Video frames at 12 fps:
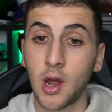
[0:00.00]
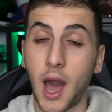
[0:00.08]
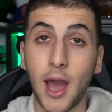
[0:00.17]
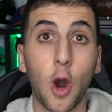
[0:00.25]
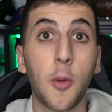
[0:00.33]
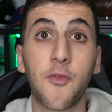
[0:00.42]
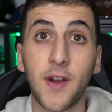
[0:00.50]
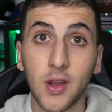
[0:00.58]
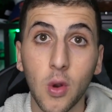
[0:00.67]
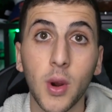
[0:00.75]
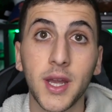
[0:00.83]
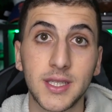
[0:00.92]
I hope Frank
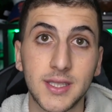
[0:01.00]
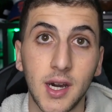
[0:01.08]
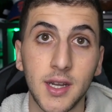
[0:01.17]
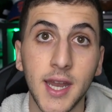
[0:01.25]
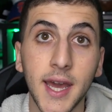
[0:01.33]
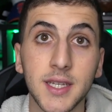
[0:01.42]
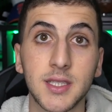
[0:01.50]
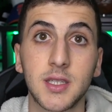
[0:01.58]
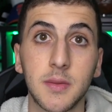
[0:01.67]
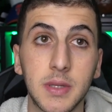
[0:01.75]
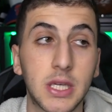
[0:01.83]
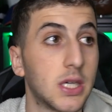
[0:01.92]
Gore gets cut
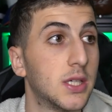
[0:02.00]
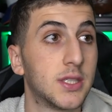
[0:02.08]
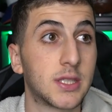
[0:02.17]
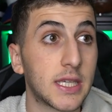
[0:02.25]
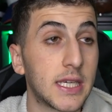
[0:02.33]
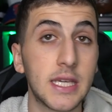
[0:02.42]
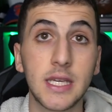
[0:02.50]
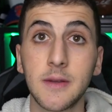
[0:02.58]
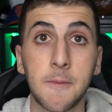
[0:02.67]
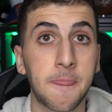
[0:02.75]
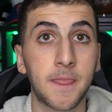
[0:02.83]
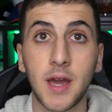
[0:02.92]
next, because
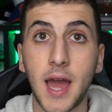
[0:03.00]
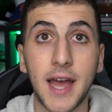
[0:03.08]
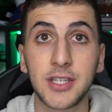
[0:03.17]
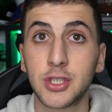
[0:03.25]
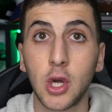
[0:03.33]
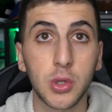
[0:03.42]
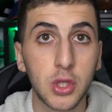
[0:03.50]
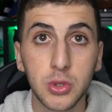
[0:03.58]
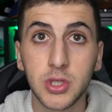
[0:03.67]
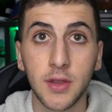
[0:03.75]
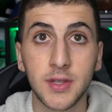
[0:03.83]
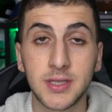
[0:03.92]
he has no
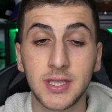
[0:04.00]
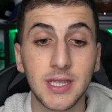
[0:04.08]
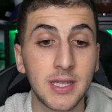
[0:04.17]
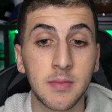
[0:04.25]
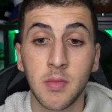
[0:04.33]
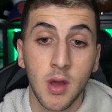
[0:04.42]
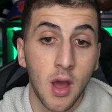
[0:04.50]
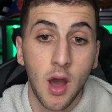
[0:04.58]
use on this team